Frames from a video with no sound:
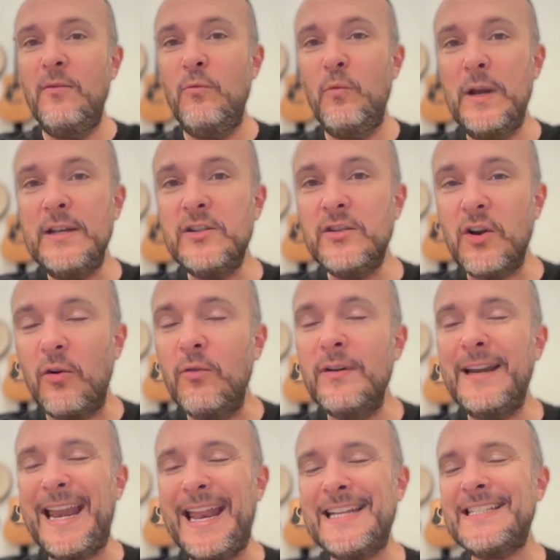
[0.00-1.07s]
We
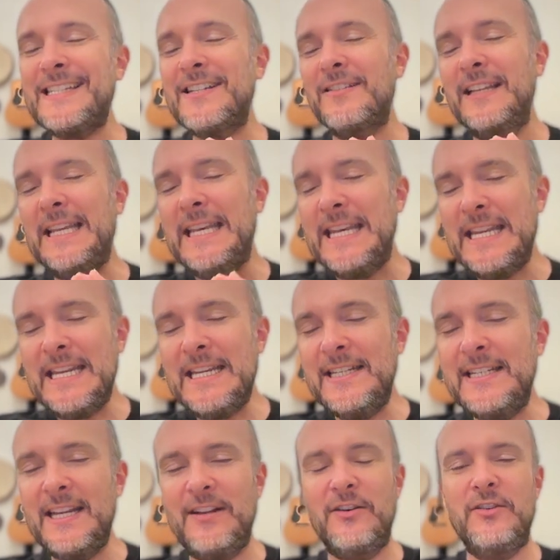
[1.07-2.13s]
don't necessarily need
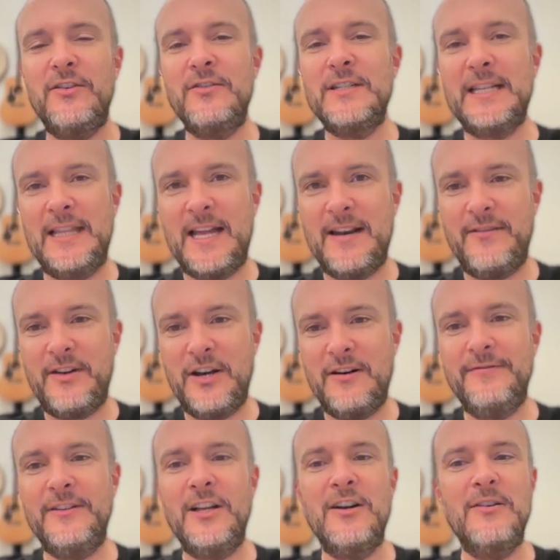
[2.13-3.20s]
to introduce a lot of
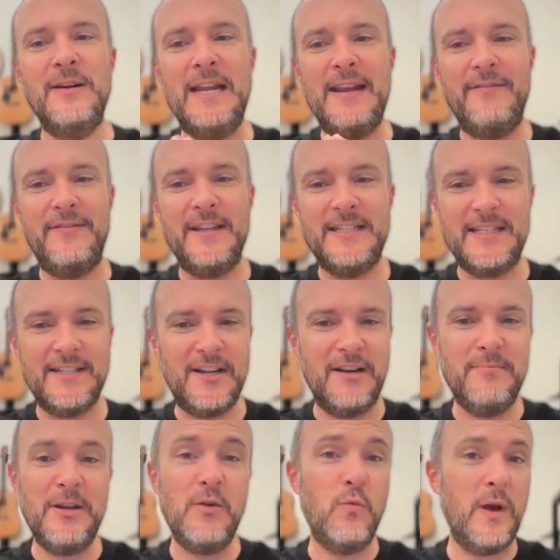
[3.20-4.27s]
airflow if this is going to
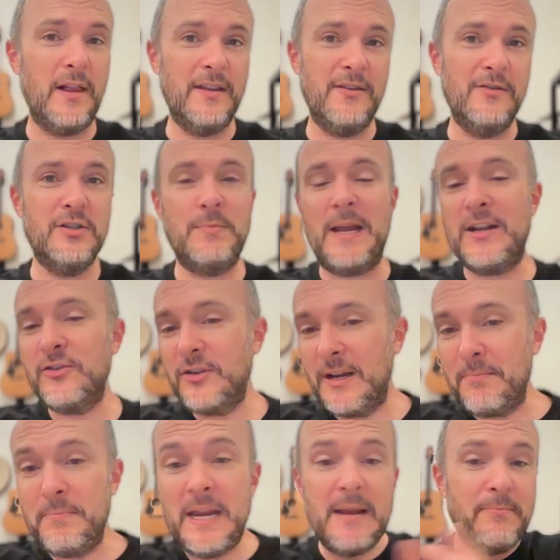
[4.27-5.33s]
be a well used pantry
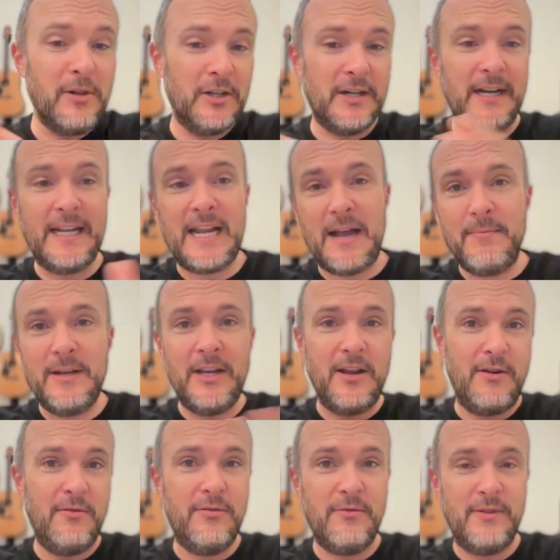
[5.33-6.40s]
and people are going to come and
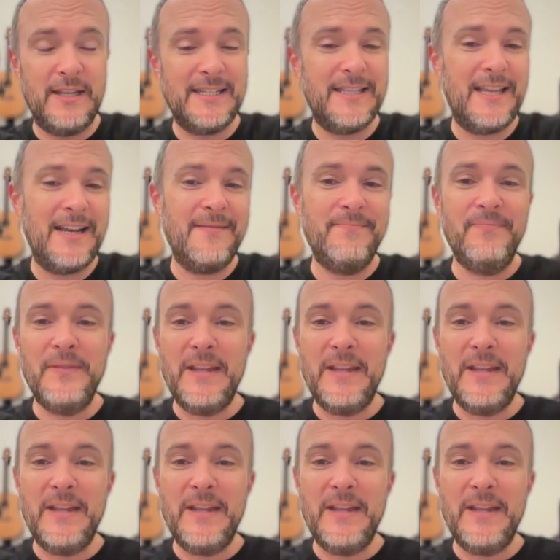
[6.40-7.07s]
go through this thing.